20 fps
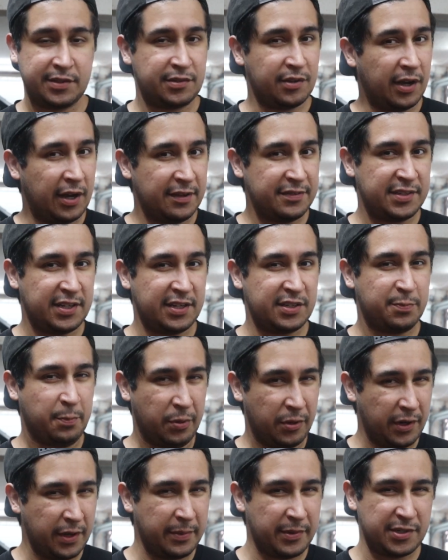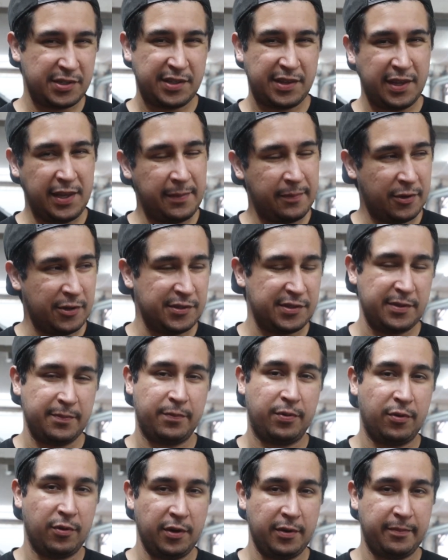So offset is pretty much the most
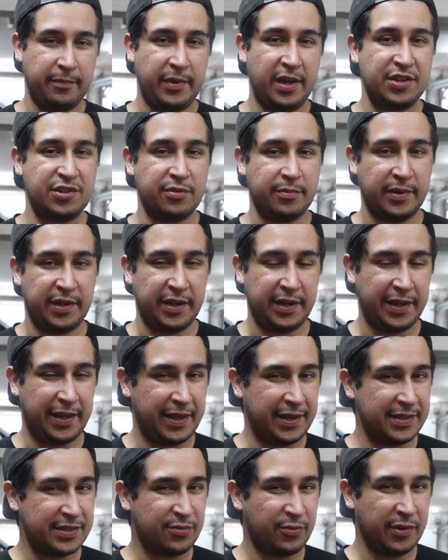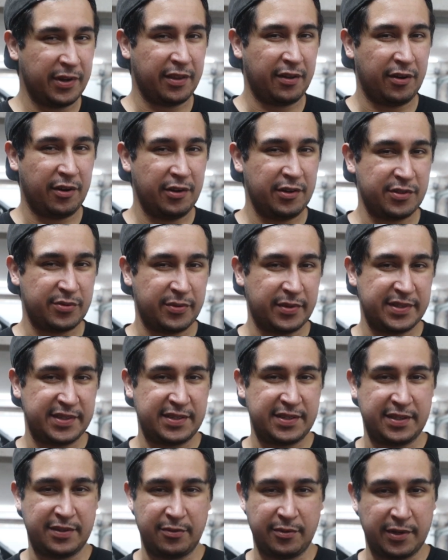important measurement and it's one of the hardest
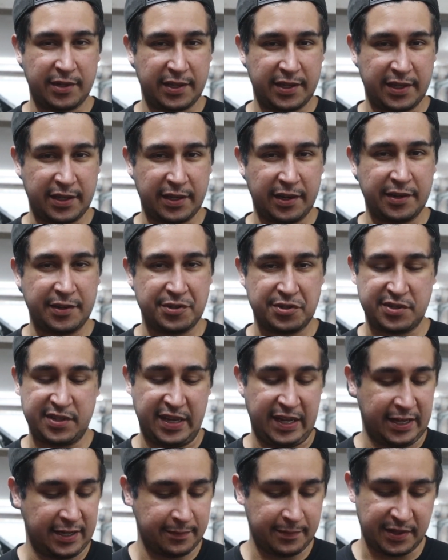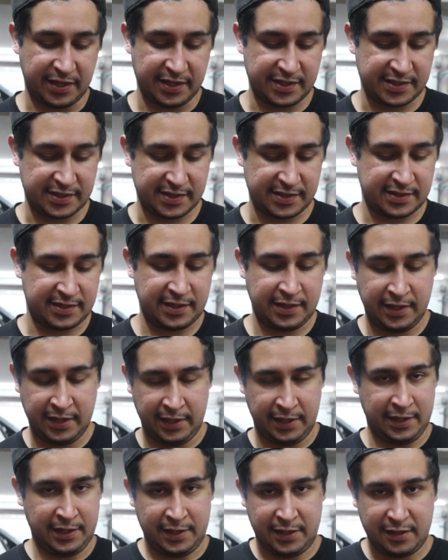ones to really understand because it's
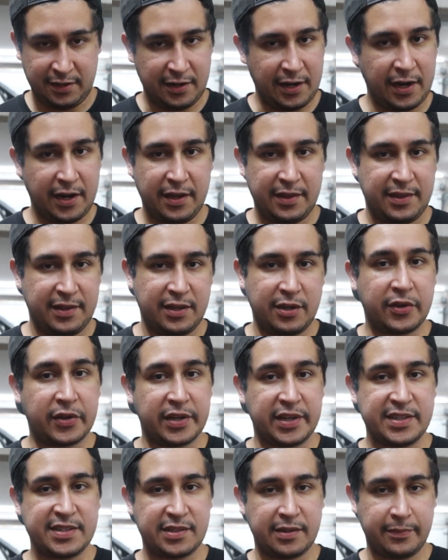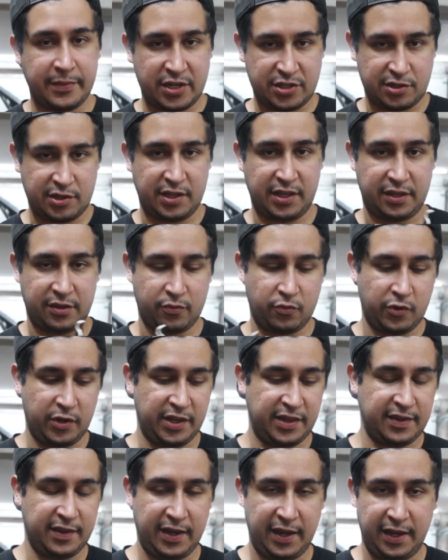not anything you can easily measure like
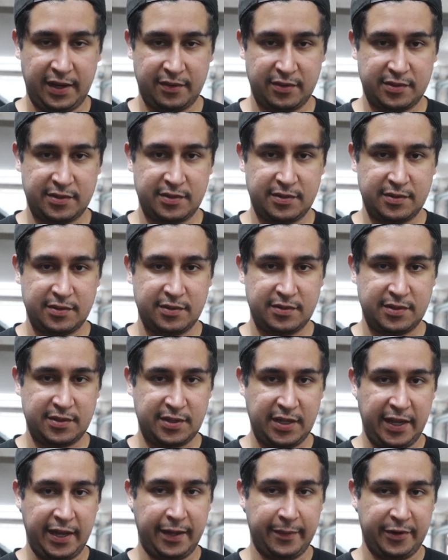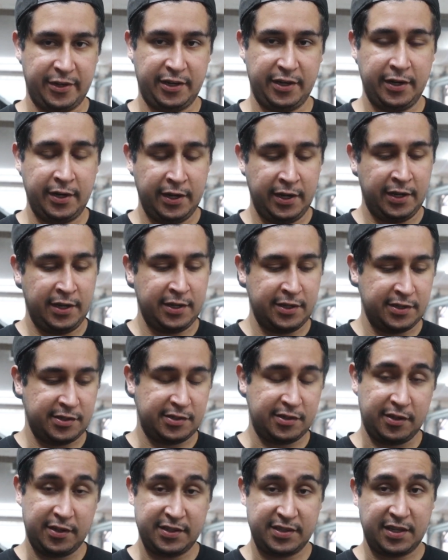width and diameter.
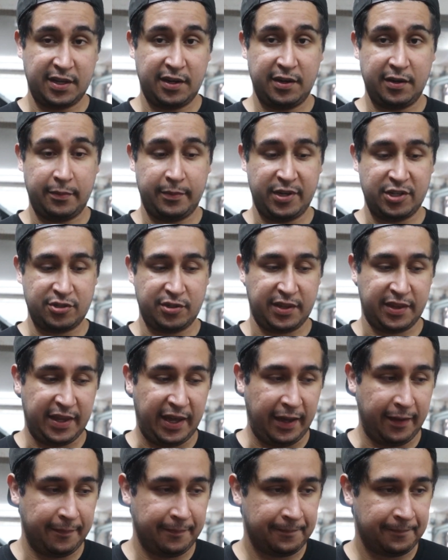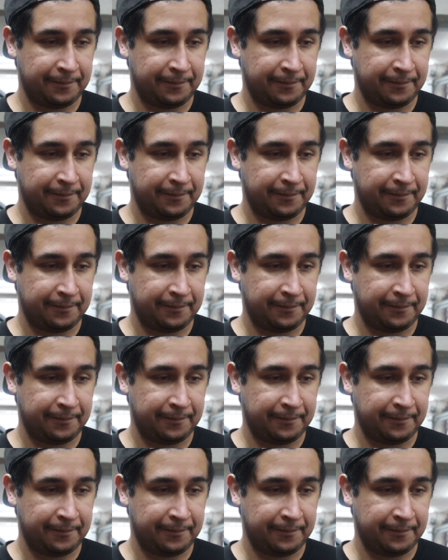So let's get on to measuring that.